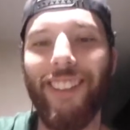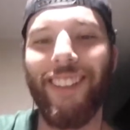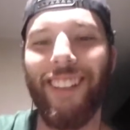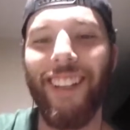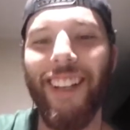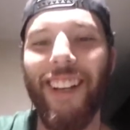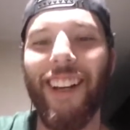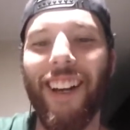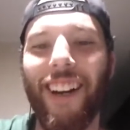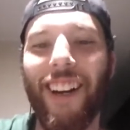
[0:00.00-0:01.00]
I'm
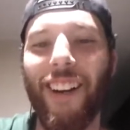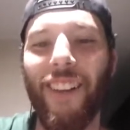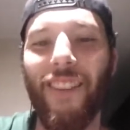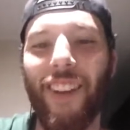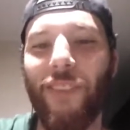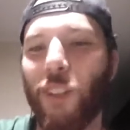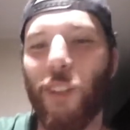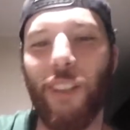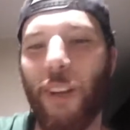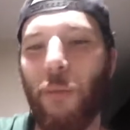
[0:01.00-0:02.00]

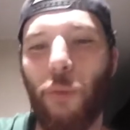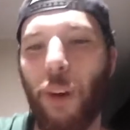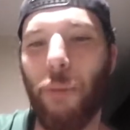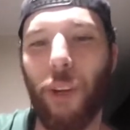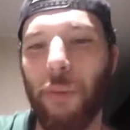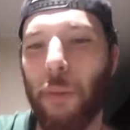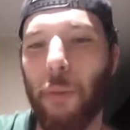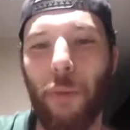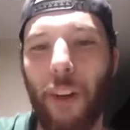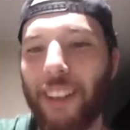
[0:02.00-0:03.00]
a white boy from the
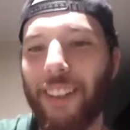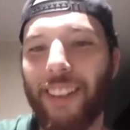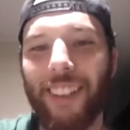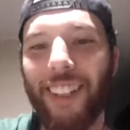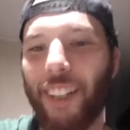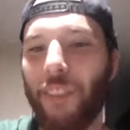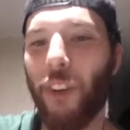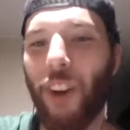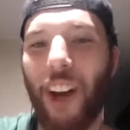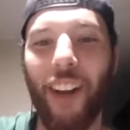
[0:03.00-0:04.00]
Midwest,
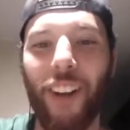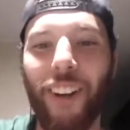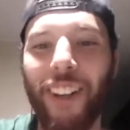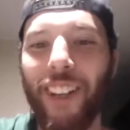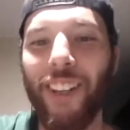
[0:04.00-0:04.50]
Cleveland, Ohio.